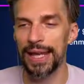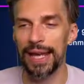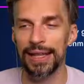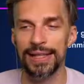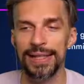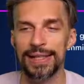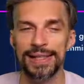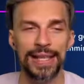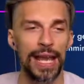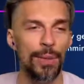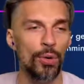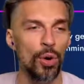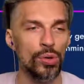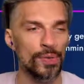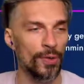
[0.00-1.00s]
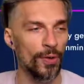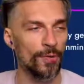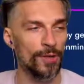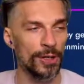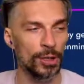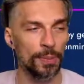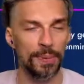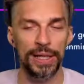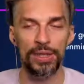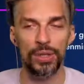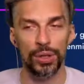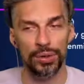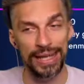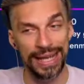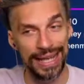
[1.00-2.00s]
and the same goes for free to play,
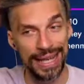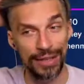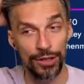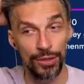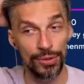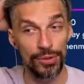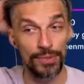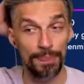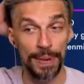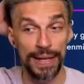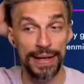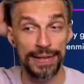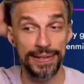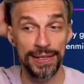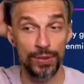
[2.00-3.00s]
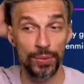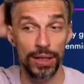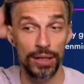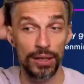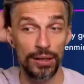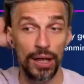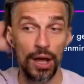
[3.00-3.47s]
so they can use pickaxe as well